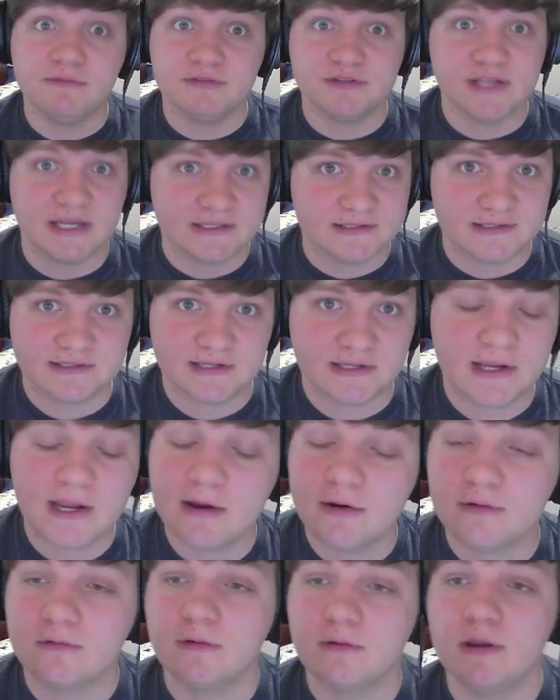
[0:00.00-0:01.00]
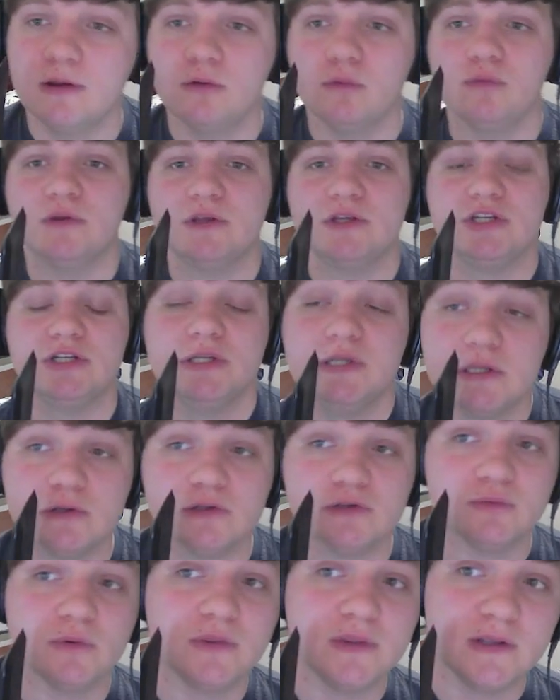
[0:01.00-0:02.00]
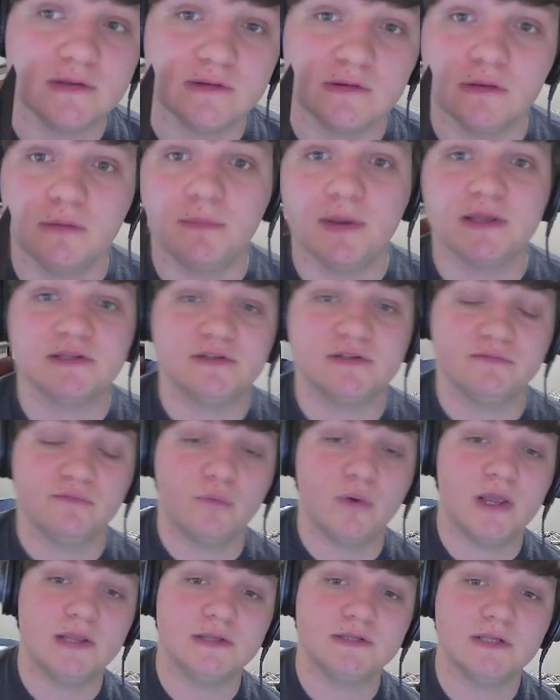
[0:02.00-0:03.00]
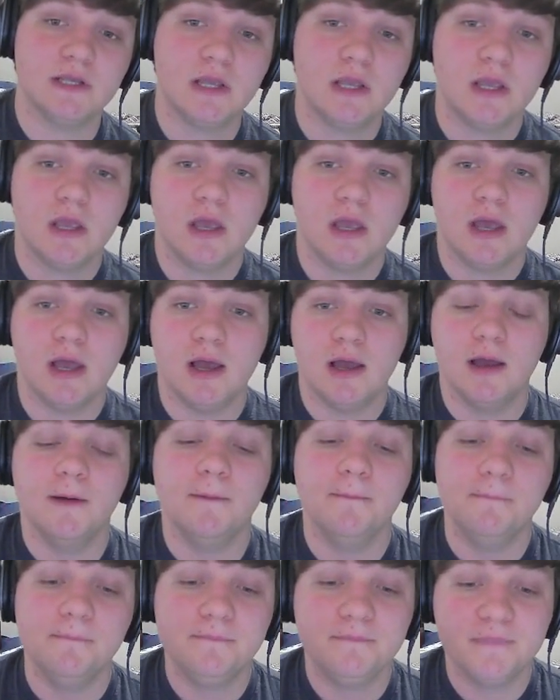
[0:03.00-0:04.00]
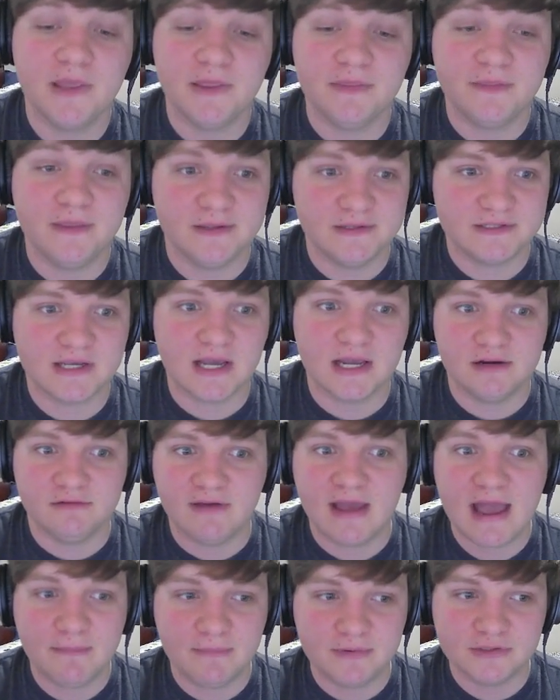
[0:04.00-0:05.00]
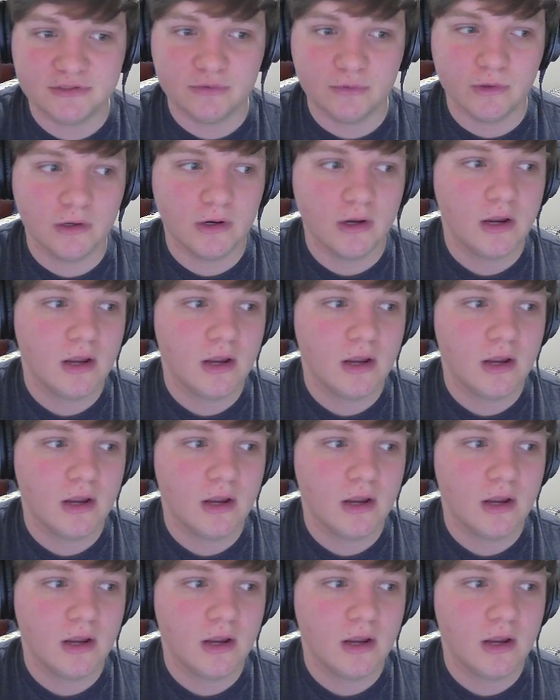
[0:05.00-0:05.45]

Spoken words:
Sansa as a character, I don't think she deals with things in the best of ways. And things kind of happen to her.